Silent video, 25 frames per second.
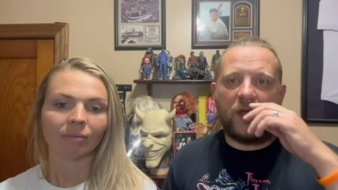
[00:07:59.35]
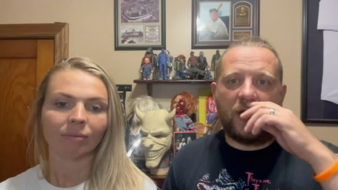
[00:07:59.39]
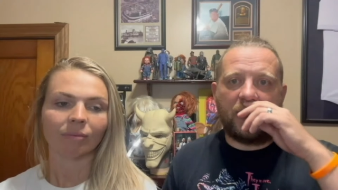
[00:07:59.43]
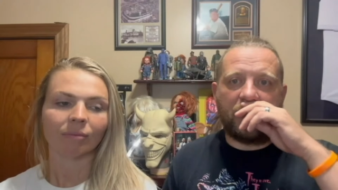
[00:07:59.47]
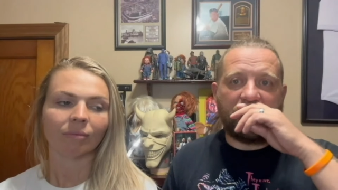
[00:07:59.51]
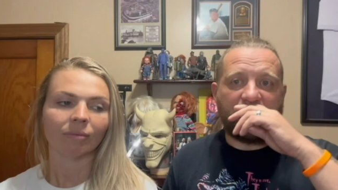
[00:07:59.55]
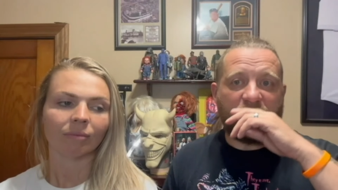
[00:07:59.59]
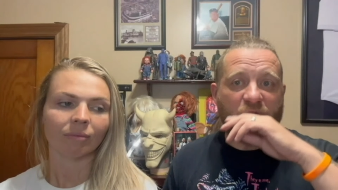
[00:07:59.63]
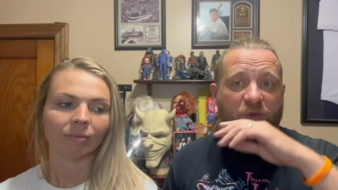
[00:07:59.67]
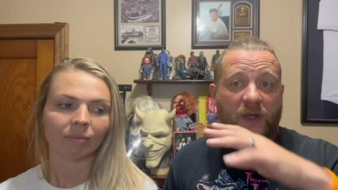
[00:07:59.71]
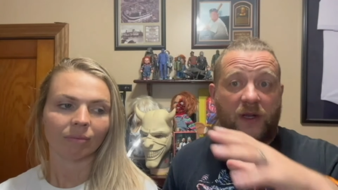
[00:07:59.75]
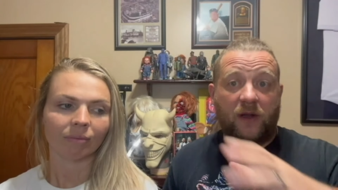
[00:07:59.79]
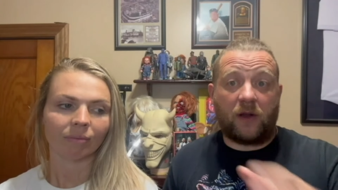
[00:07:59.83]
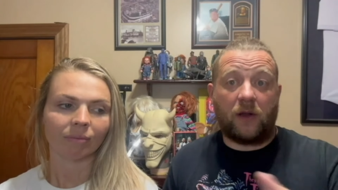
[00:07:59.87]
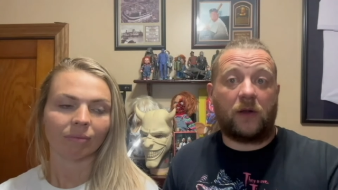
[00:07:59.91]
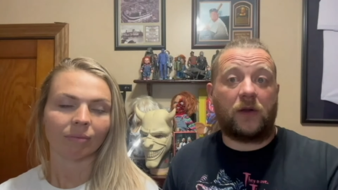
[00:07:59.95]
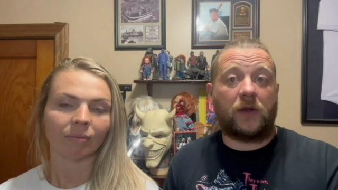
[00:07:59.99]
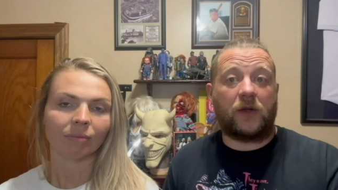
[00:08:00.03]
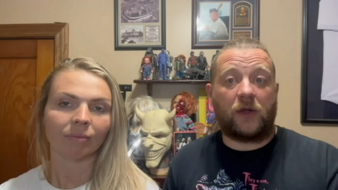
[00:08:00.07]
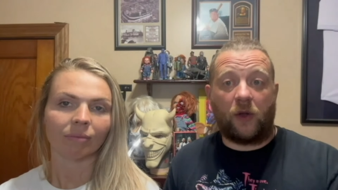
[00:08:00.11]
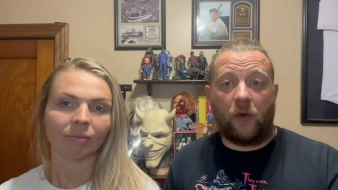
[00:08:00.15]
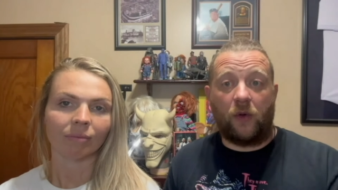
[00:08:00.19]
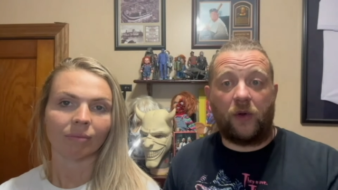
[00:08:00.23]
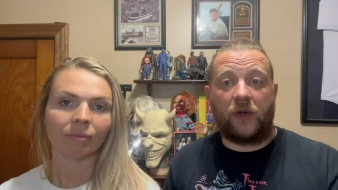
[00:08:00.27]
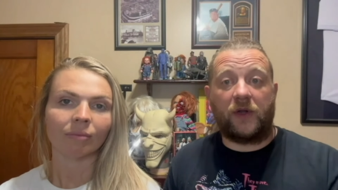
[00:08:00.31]
Speaker 1: trying to trick
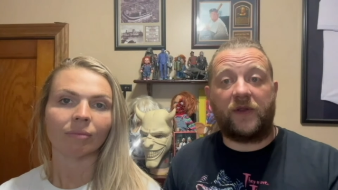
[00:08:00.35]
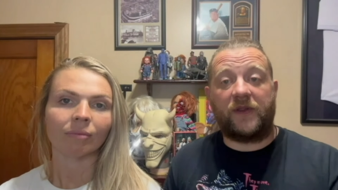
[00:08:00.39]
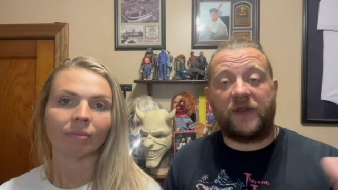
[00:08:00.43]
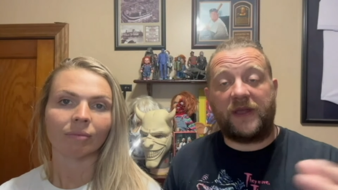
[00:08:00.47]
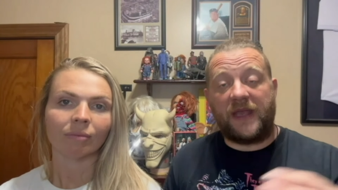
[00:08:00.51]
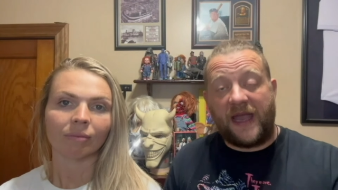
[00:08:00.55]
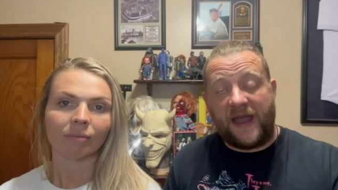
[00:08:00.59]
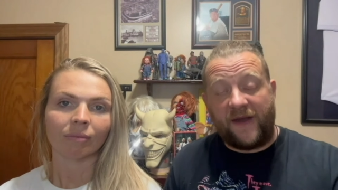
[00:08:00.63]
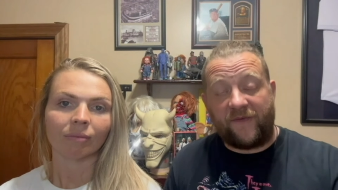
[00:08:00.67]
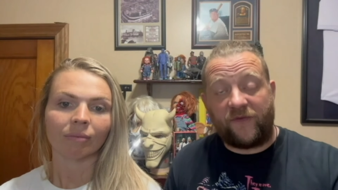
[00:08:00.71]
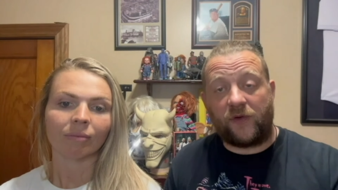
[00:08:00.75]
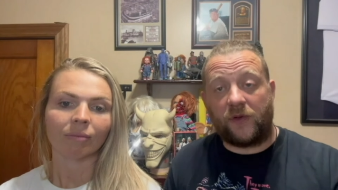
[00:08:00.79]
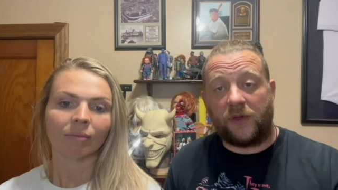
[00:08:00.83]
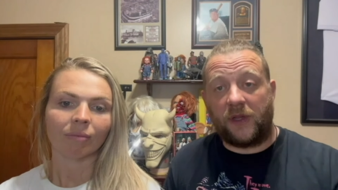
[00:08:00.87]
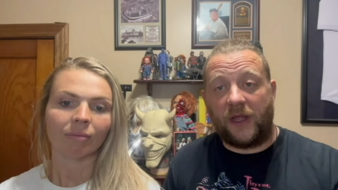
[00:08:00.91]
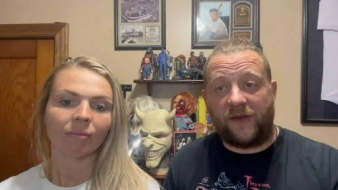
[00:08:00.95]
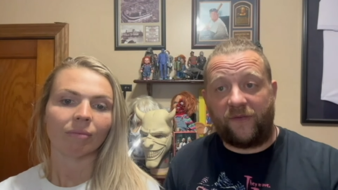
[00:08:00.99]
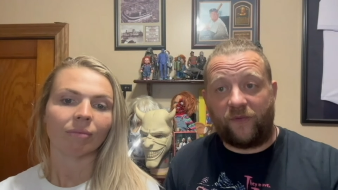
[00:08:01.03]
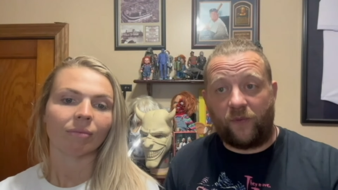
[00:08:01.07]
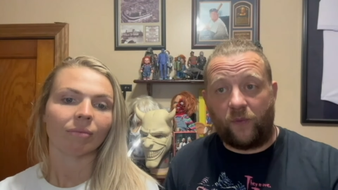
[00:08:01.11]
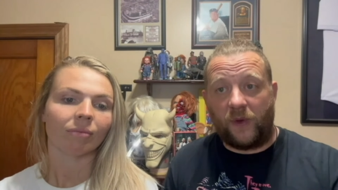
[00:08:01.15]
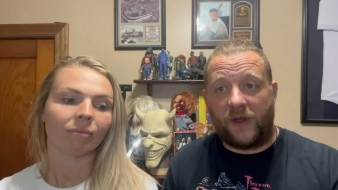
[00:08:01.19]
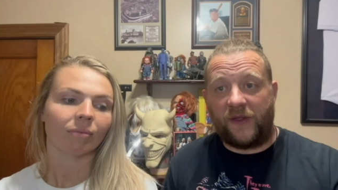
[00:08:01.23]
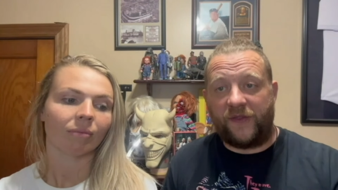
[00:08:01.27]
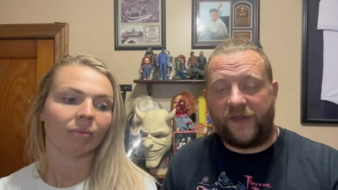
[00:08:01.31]
her to go into the
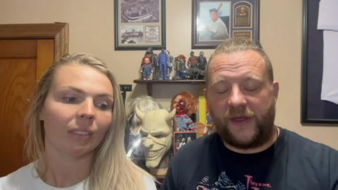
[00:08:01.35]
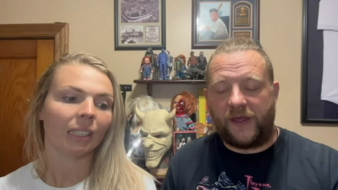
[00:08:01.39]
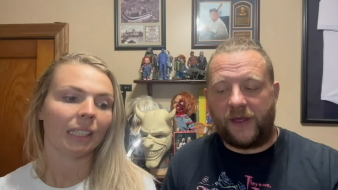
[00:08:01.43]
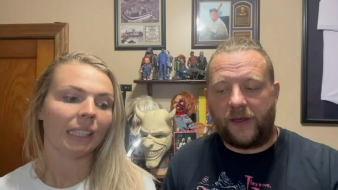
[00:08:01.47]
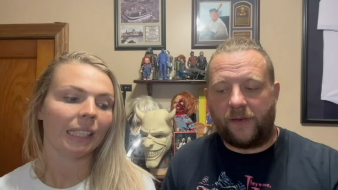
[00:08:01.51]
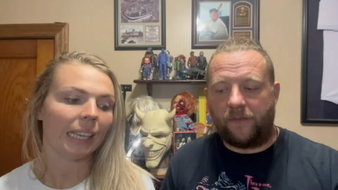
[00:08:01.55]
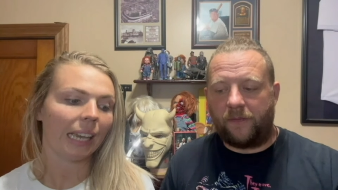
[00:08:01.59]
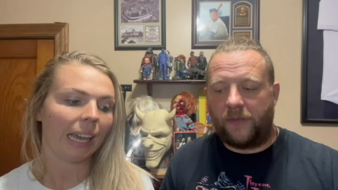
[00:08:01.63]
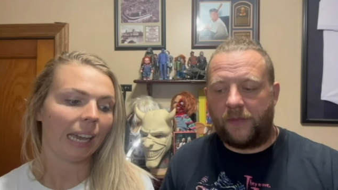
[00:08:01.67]
afterlife with him.